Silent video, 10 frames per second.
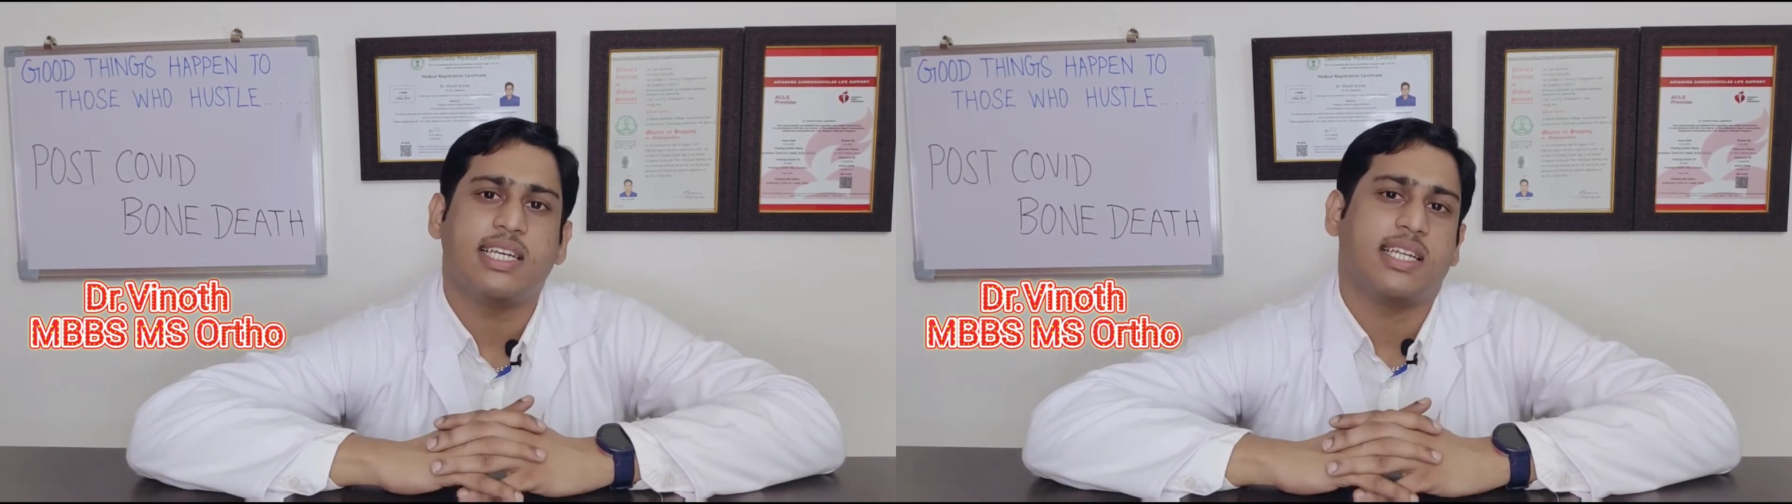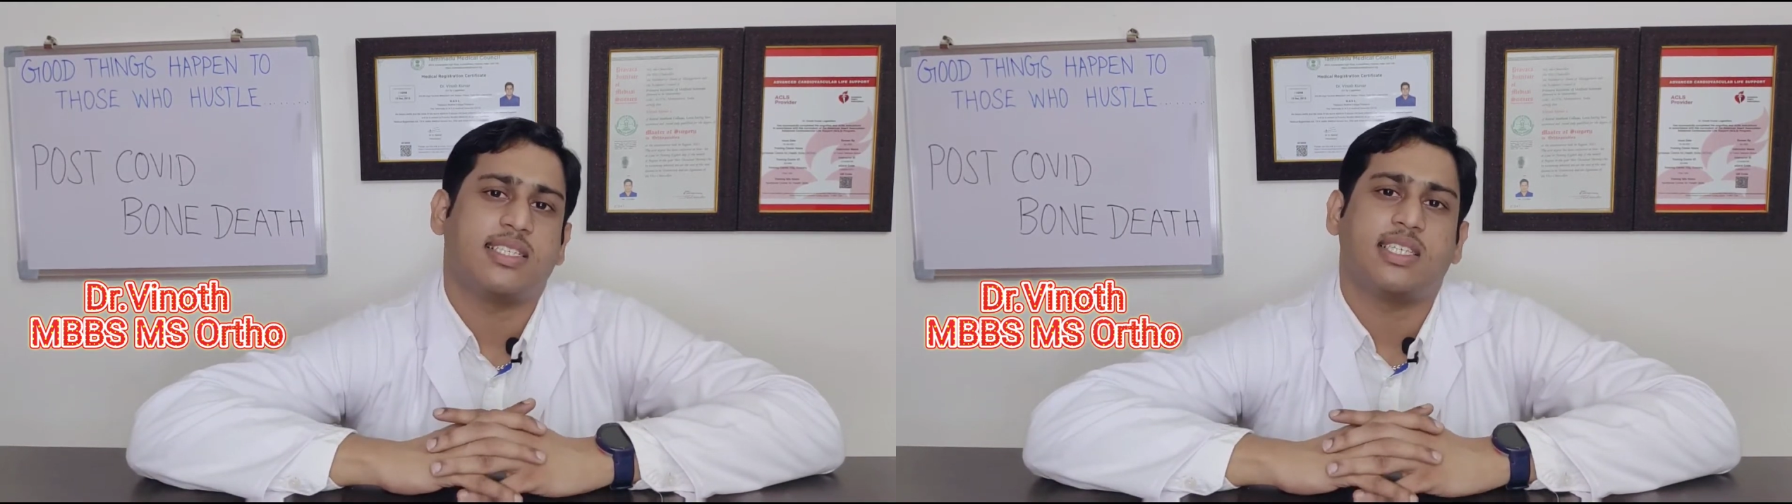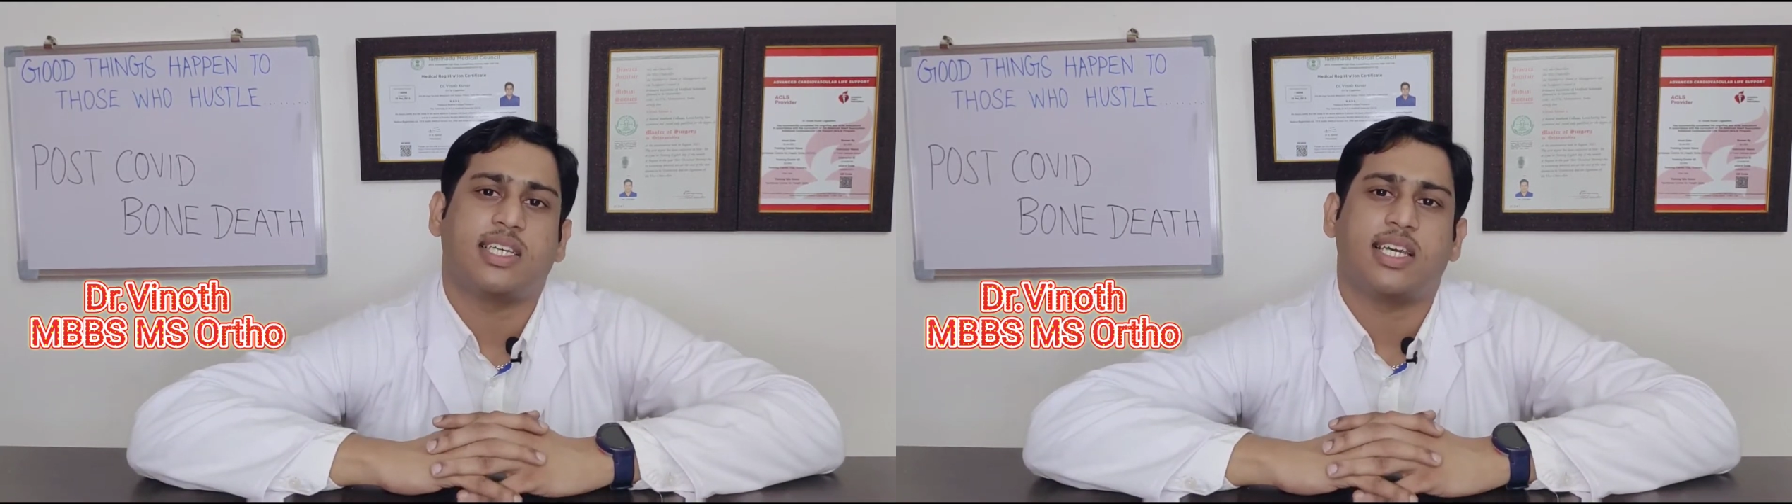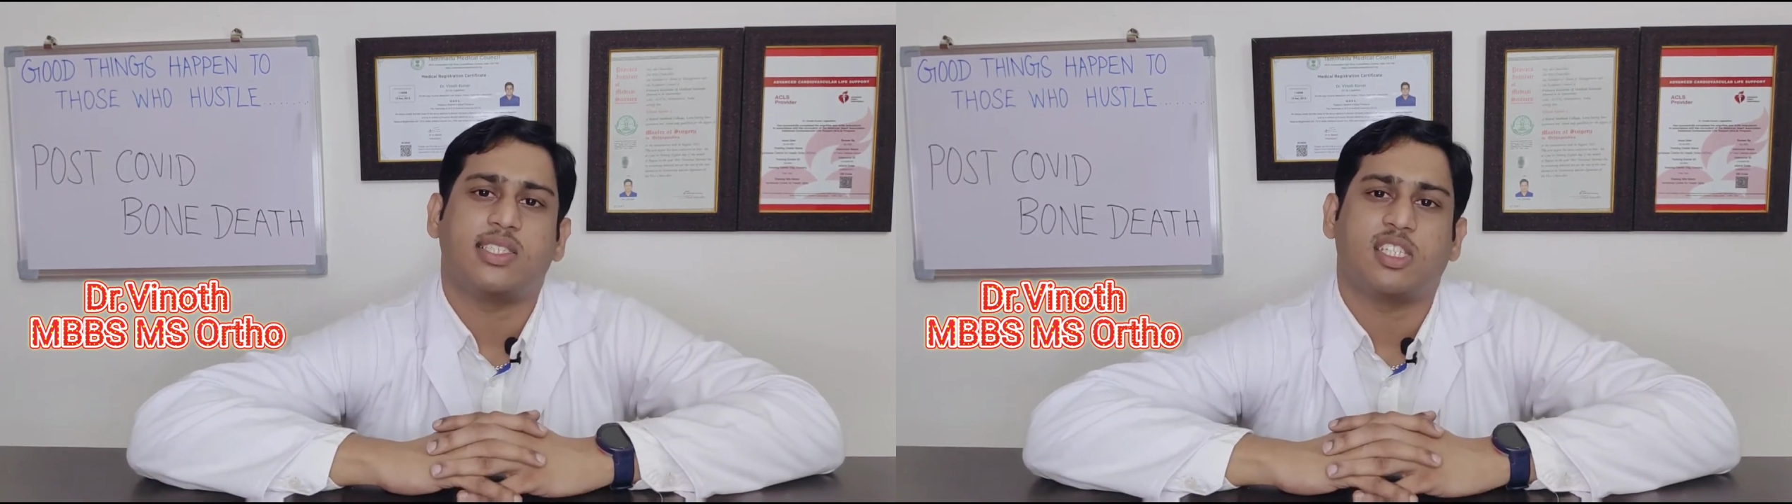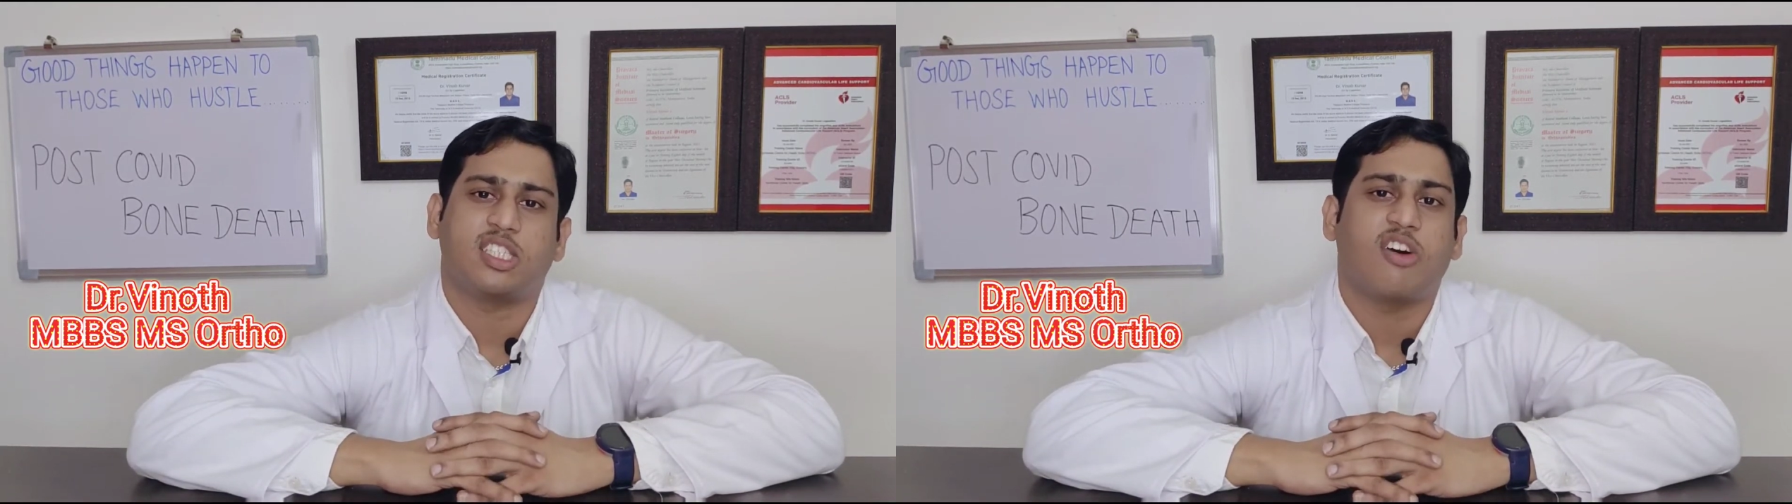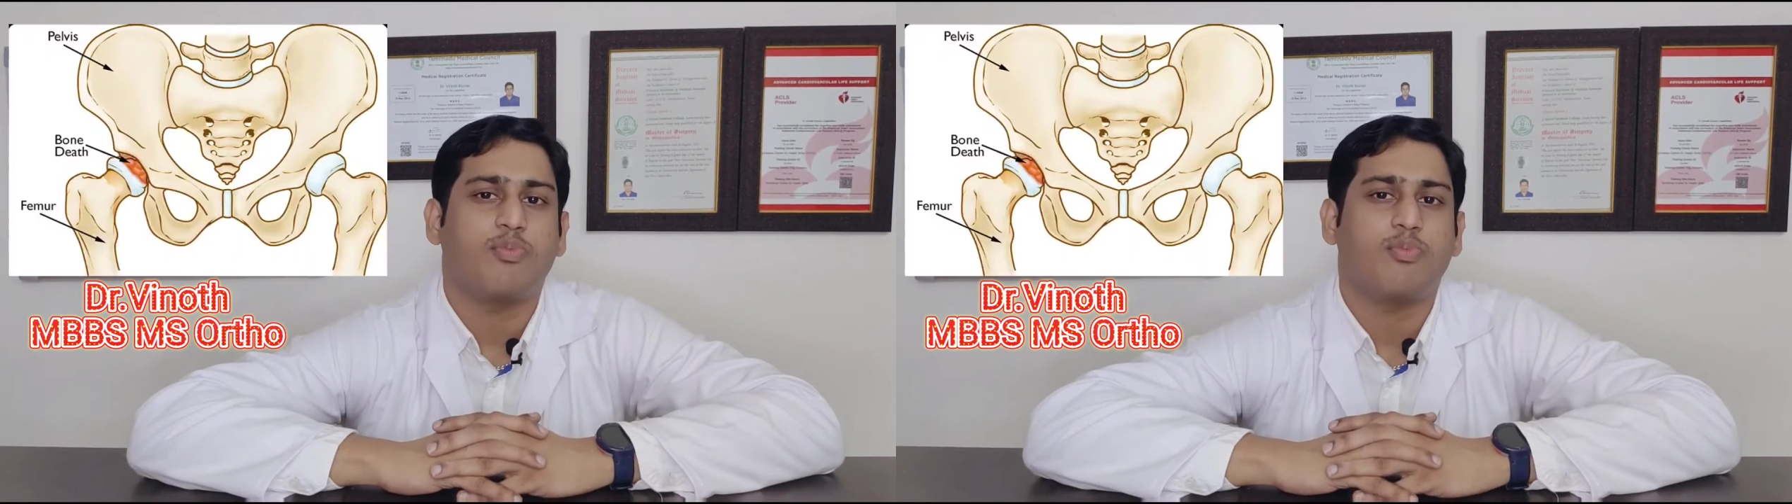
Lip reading: increasing cases